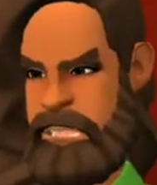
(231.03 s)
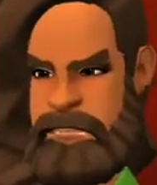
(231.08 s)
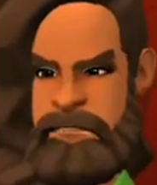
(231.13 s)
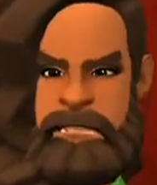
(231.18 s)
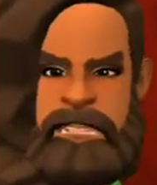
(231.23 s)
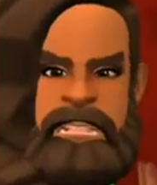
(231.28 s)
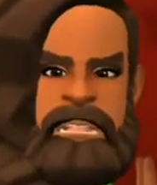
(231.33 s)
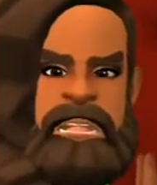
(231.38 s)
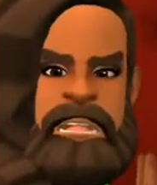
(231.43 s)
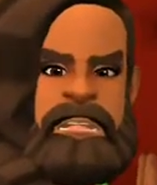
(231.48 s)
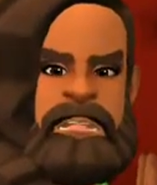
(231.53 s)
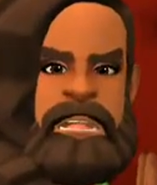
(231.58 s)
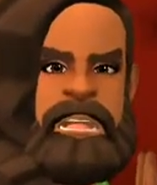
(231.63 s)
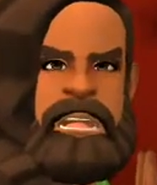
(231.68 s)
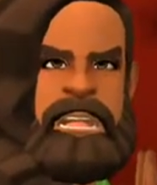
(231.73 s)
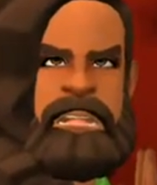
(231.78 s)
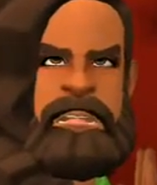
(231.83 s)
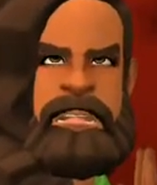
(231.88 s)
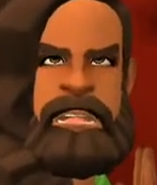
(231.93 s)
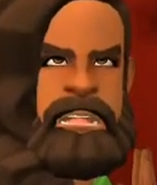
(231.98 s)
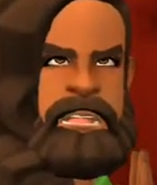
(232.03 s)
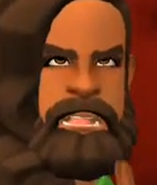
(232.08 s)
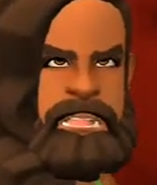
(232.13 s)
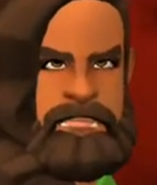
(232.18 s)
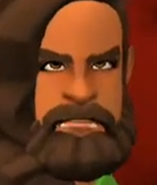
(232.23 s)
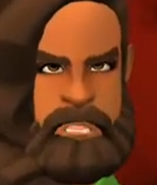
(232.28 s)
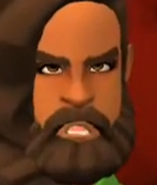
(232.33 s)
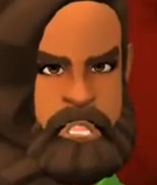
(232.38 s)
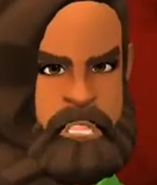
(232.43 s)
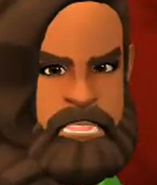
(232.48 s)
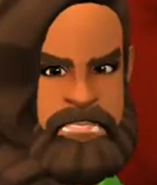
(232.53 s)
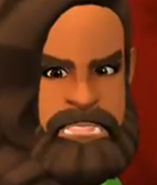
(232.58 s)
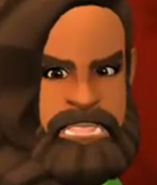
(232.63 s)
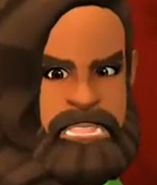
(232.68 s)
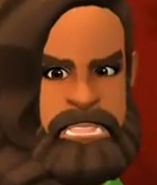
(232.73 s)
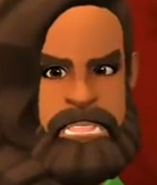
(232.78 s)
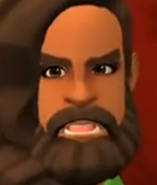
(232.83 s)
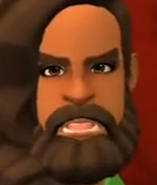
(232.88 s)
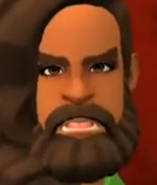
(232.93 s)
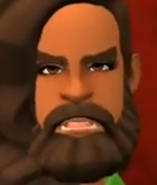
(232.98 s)
matches in the sunlit porch of his
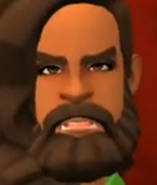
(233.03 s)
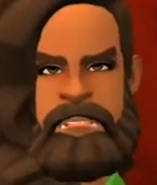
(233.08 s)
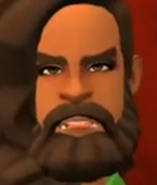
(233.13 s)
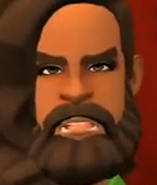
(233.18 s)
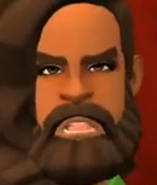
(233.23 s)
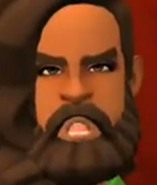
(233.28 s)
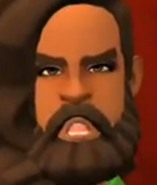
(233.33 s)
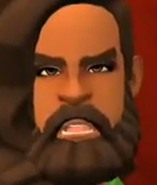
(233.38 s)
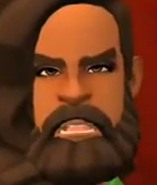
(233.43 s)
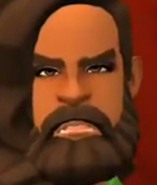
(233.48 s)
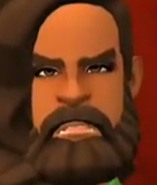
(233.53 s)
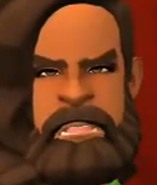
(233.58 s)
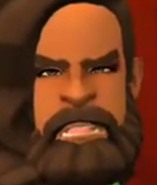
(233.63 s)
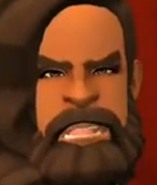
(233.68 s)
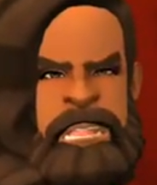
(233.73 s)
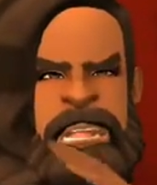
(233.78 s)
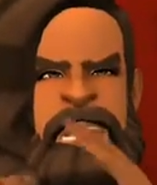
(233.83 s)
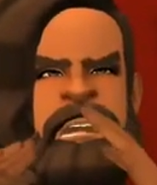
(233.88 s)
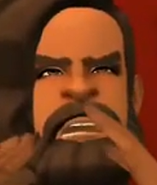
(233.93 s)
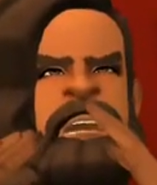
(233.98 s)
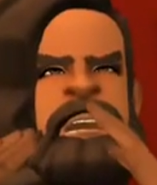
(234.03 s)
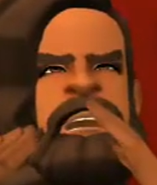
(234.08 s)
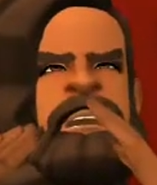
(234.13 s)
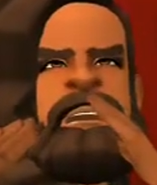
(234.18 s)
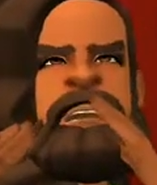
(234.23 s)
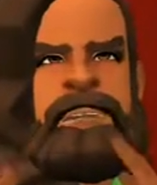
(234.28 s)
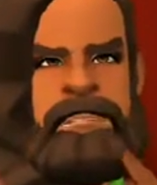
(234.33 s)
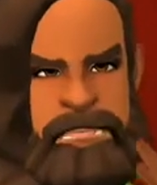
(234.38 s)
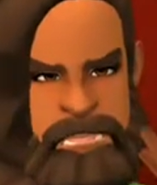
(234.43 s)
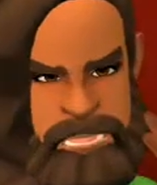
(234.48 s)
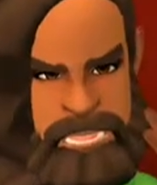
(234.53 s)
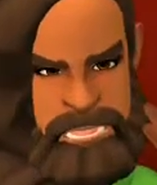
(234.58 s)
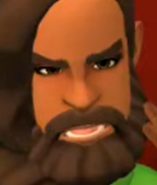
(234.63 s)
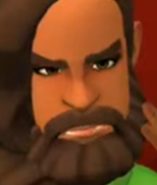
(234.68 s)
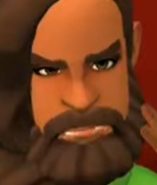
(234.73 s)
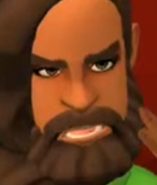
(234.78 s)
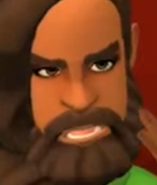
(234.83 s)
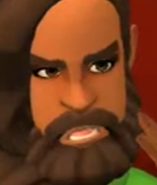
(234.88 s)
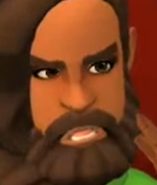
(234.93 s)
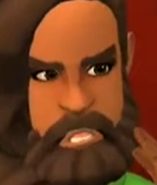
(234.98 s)
grandfather's decorated and secret
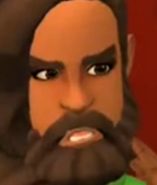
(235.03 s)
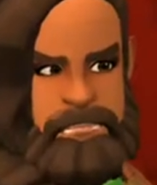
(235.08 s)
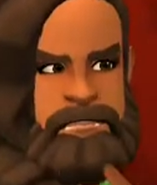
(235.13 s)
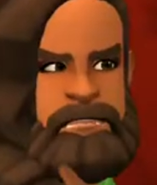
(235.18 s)
barn.